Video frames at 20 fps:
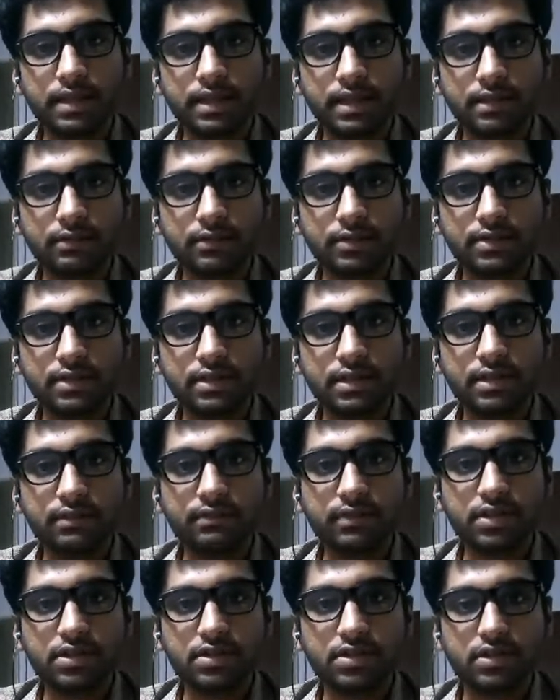There was
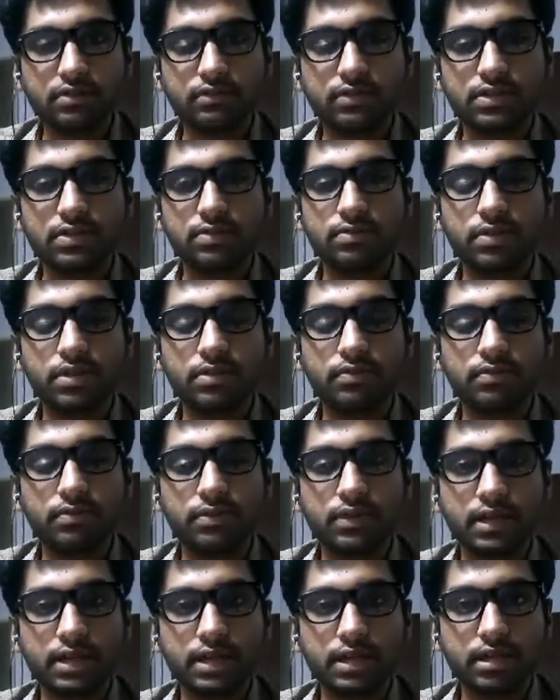invention which been
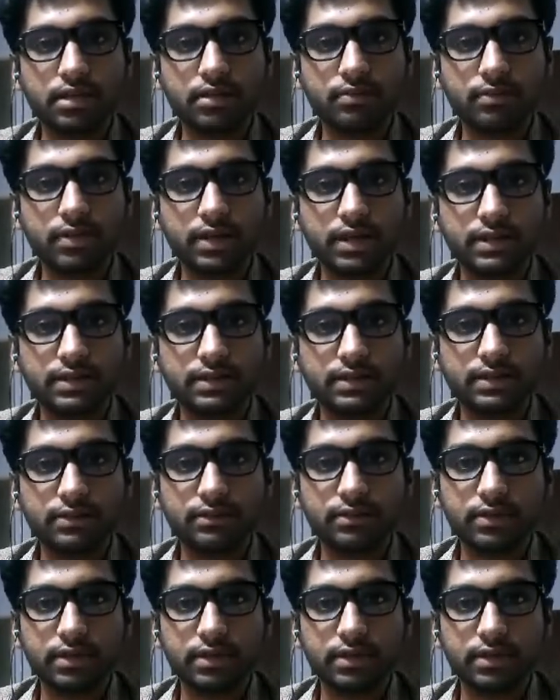taken place,